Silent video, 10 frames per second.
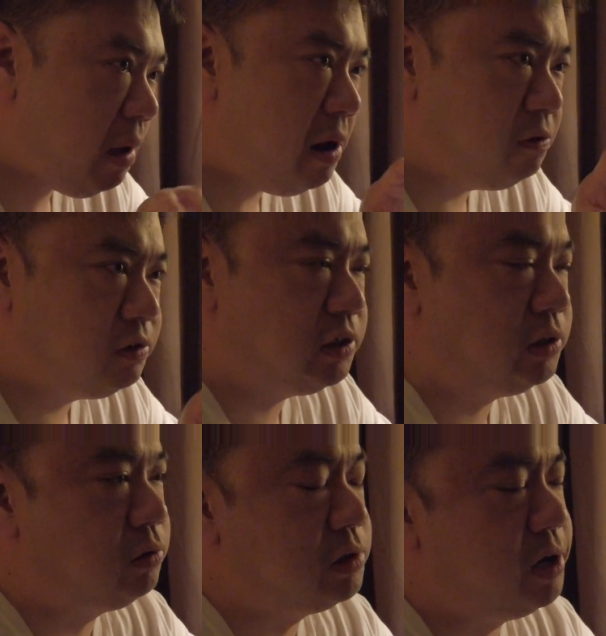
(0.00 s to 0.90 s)
I would
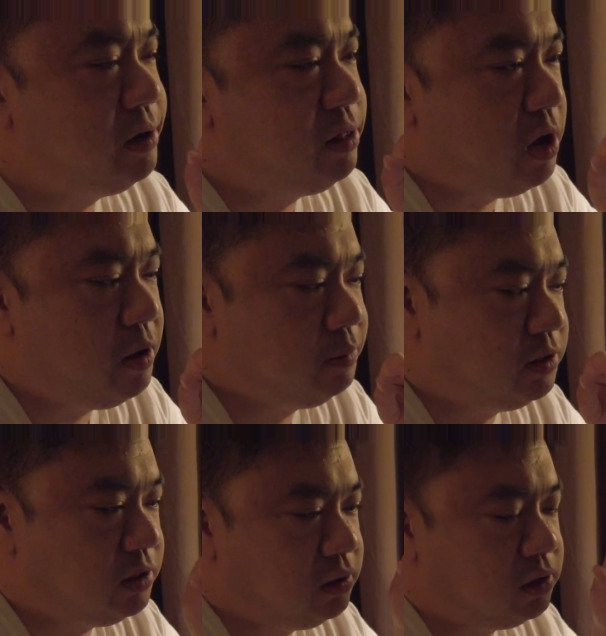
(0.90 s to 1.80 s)
go kind of the
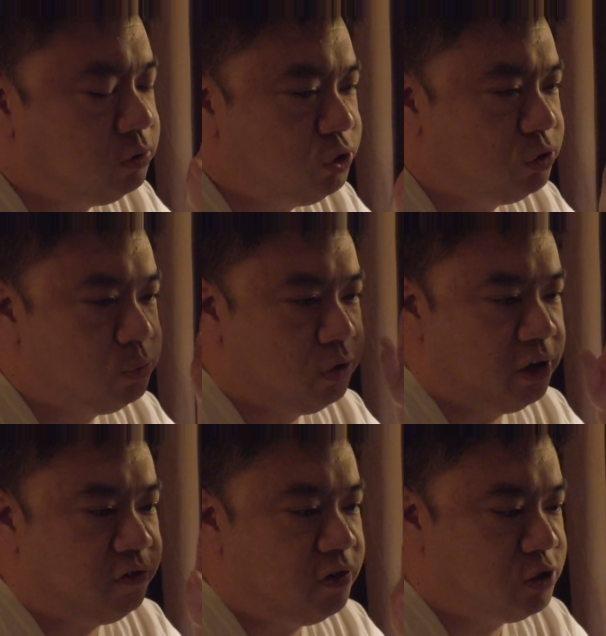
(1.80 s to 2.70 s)
opposite. I wish it was more
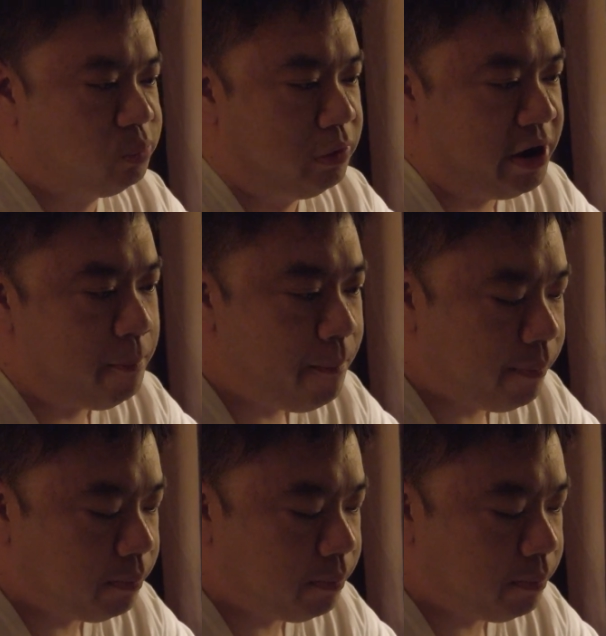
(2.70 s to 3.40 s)
like French bread.